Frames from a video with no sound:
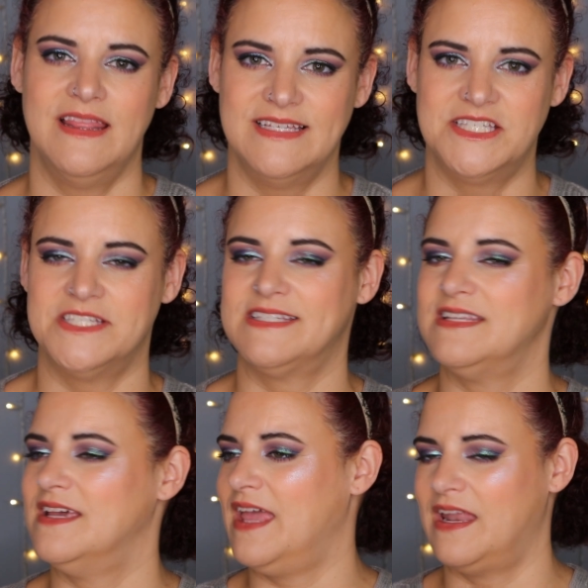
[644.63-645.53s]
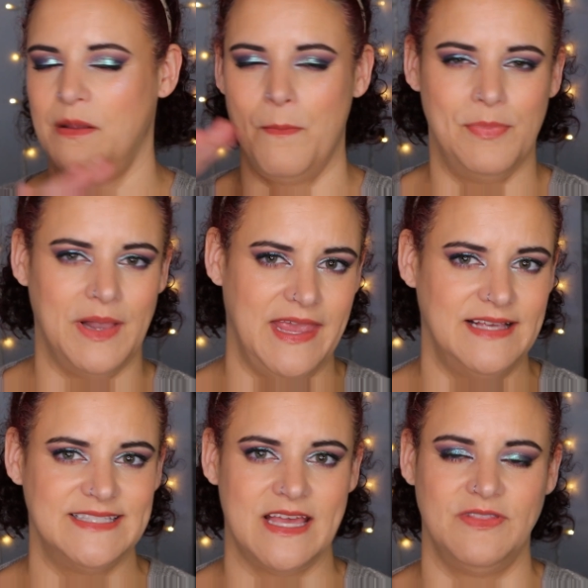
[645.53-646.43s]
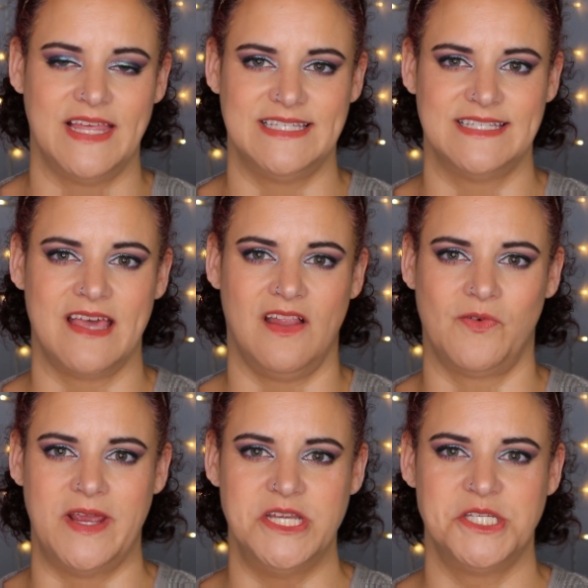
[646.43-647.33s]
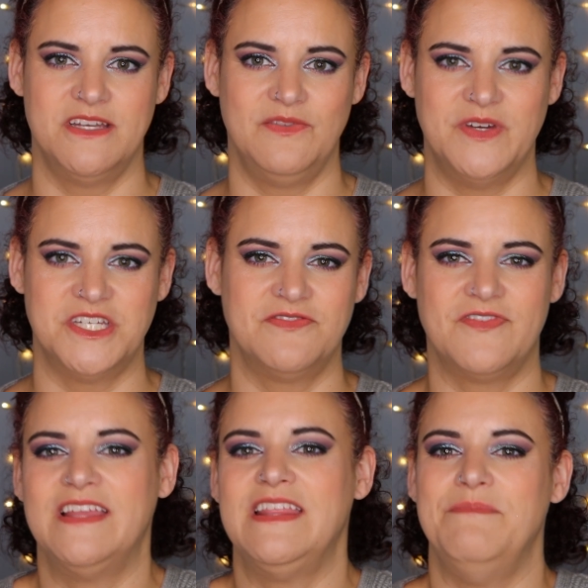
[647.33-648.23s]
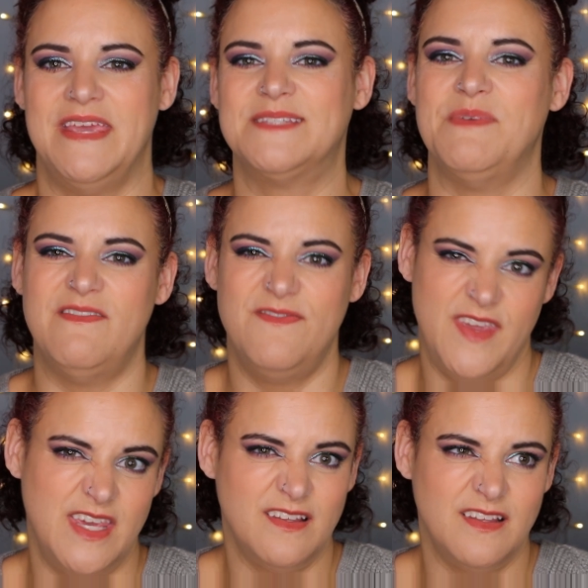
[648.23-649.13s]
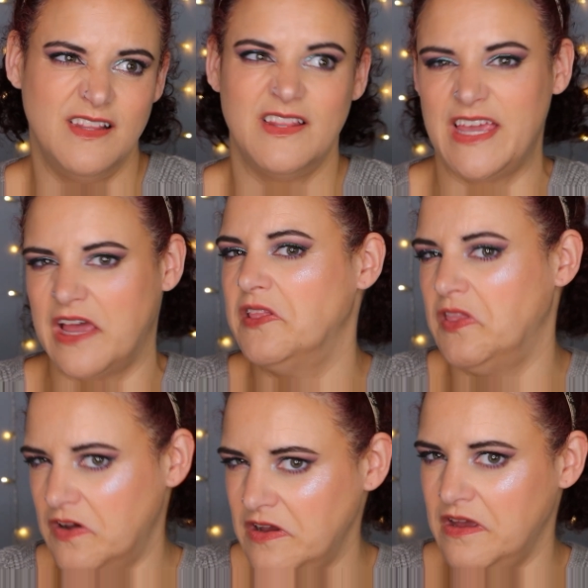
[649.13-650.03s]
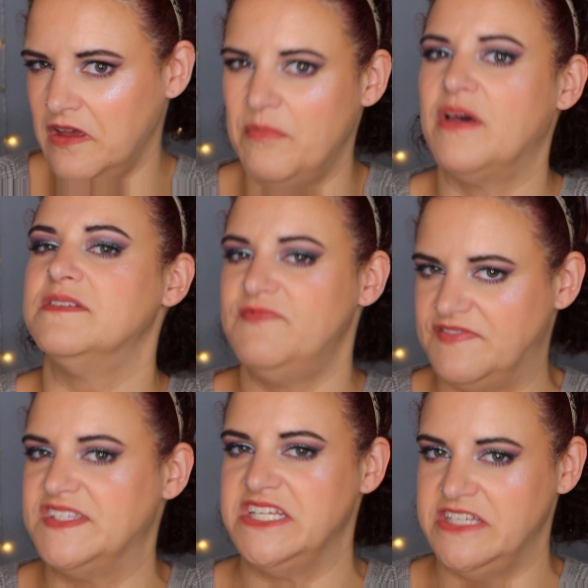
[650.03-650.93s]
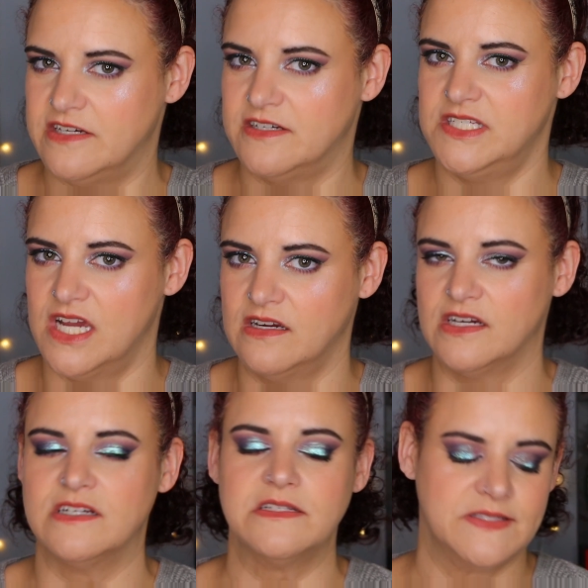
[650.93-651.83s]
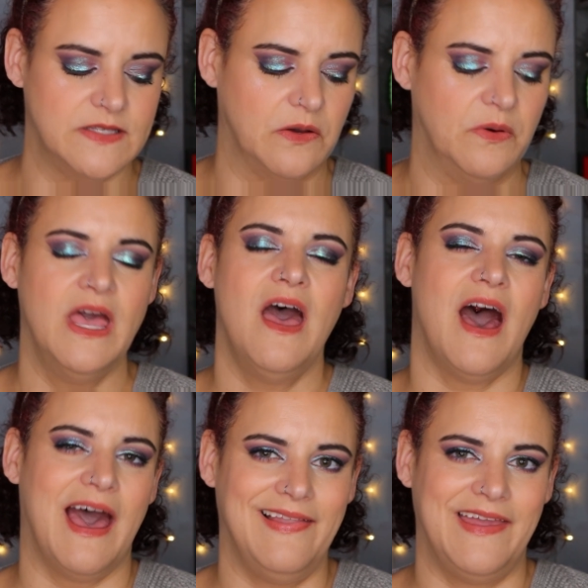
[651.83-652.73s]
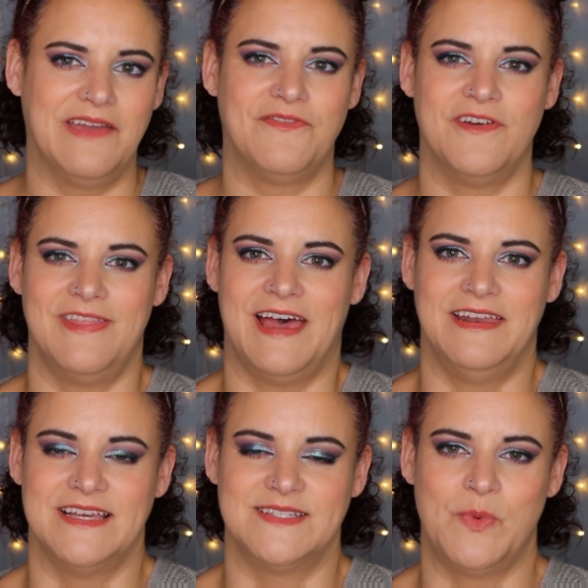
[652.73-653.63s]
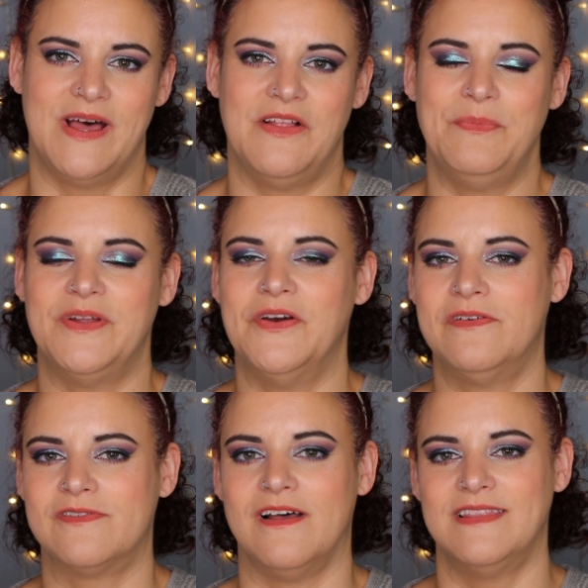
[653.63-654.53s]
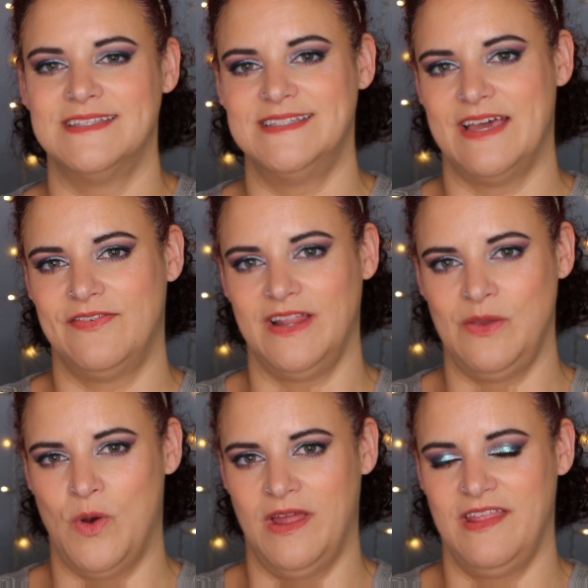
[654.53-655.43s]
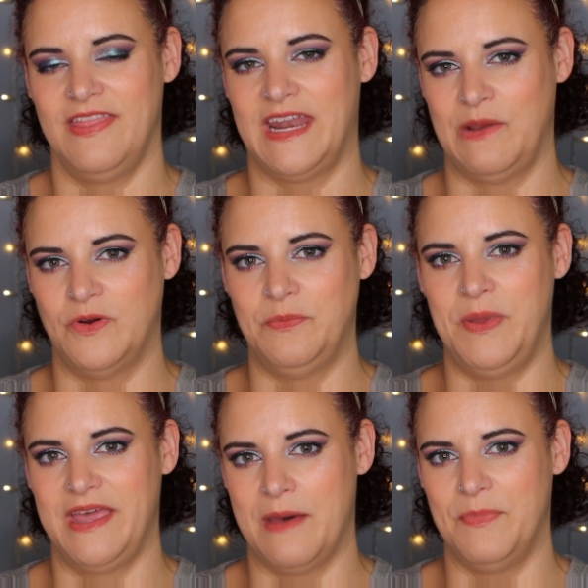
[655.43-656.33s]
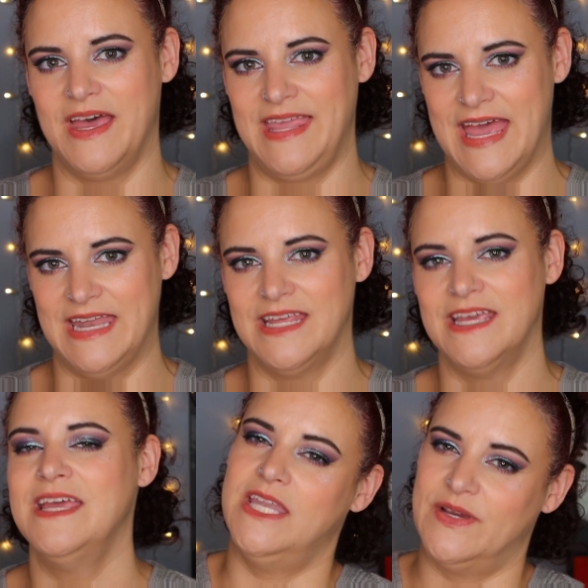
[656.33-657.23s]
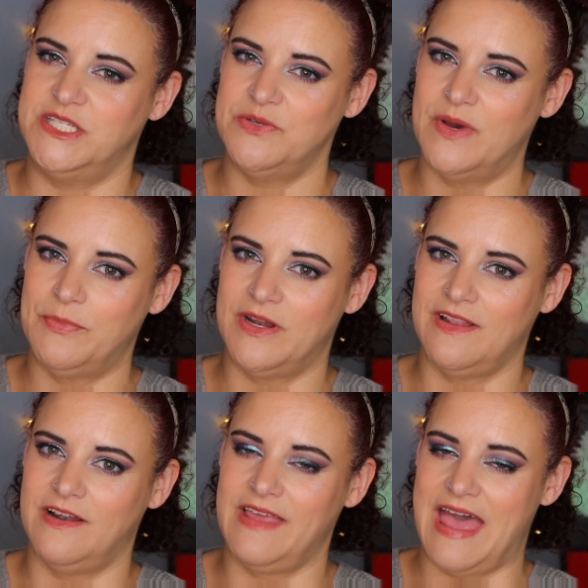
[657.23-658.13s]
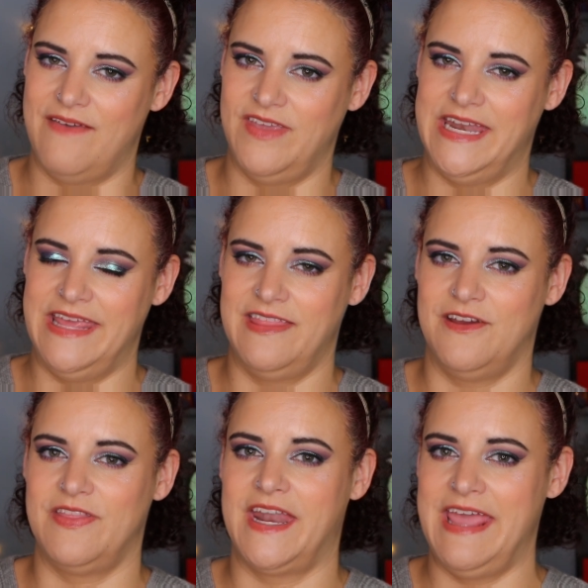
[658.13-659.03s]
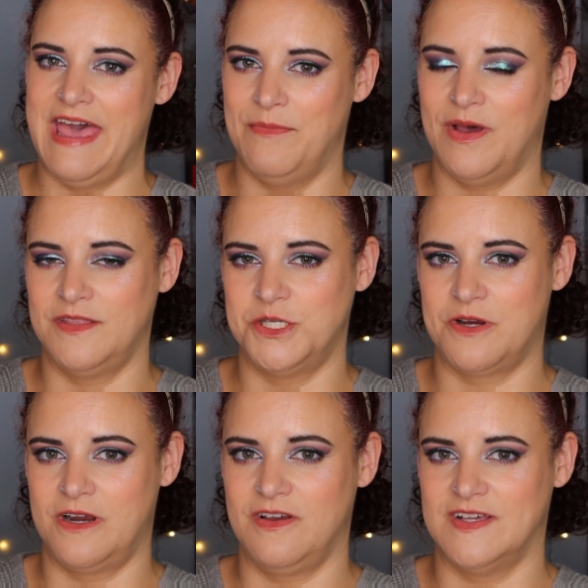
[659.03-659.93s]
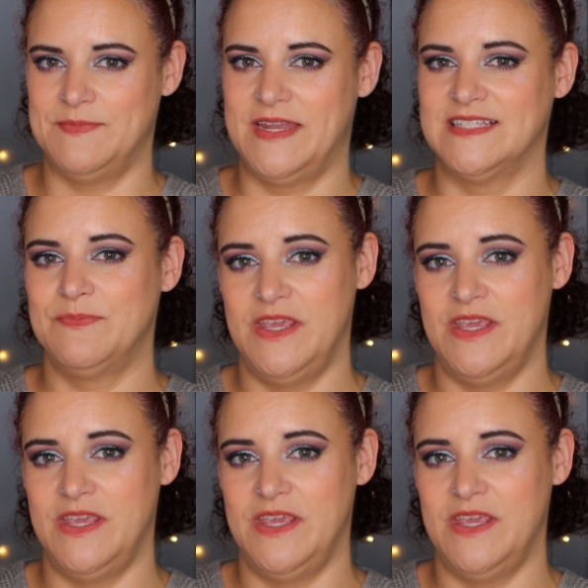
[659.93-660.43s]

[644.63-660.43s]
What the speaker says: This just, again, blanks out that discoloration, which frankly makes me feel like I look about 15 years younger. So I like it for that as well, but overall this is definitely one that I would pick up again. Now I do want to put a little caveat in there that I am on the Gerard Cosmetics